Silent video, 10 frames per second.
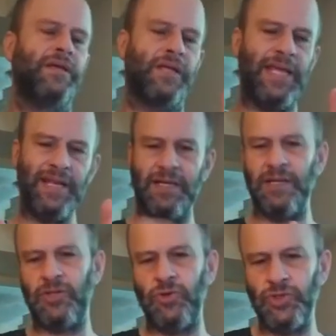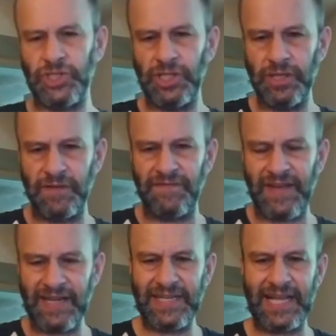in conclusion, the
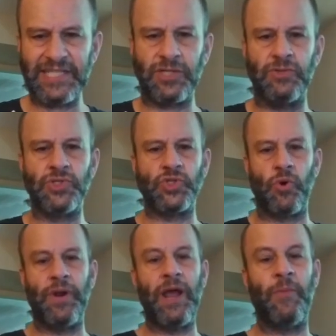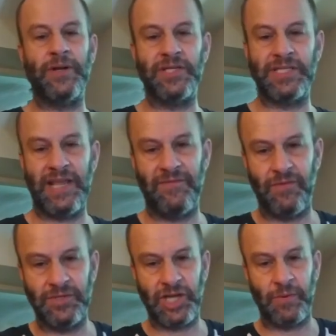fantastical story I want to say,
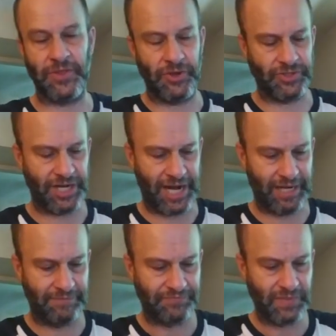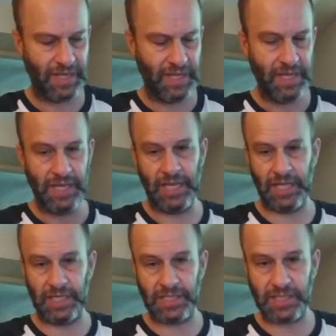share with you today
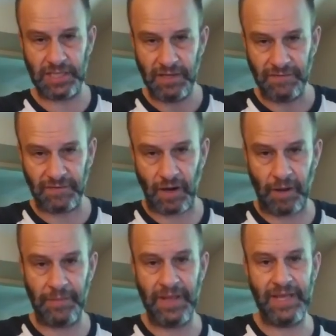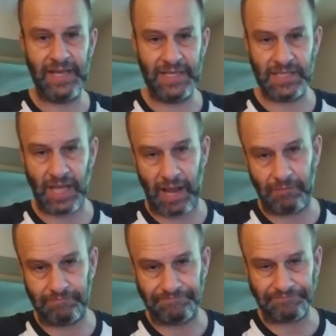is from Islam.
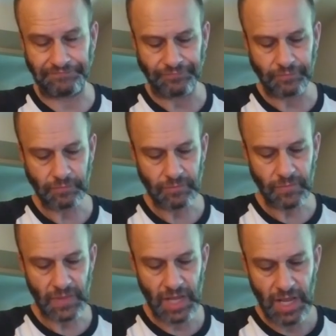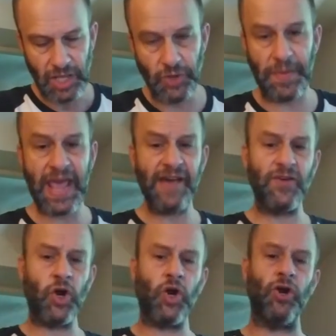You may have
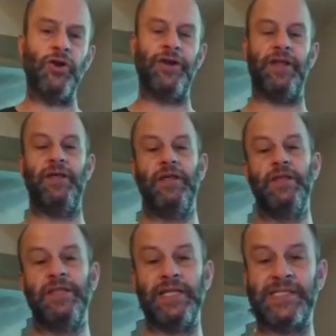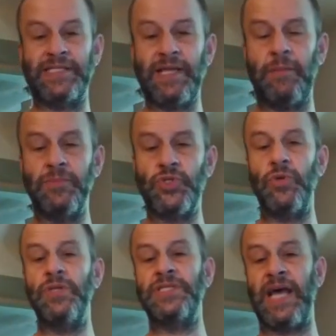heard that some
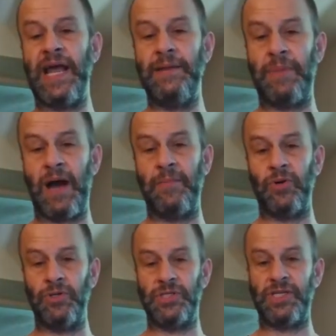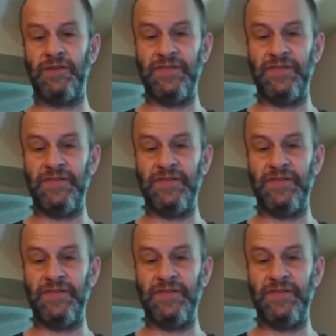suicide bombers of